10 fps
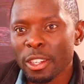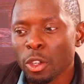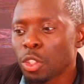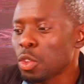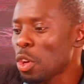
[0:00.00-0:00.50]

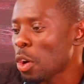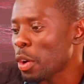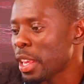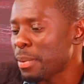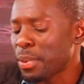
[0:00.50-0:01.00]
Because you
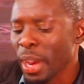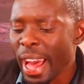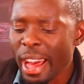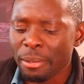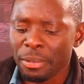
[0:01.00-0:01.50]
know, if you
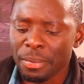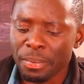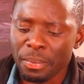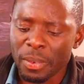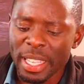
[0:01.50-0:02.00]
have,
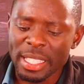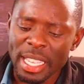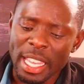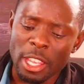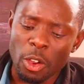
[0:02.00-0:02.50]

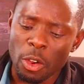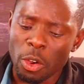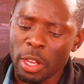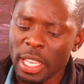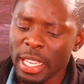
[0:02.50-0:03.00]
let's say
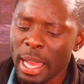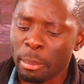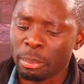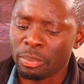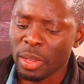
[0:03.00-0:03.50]
your
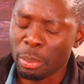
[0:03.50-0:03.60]
income,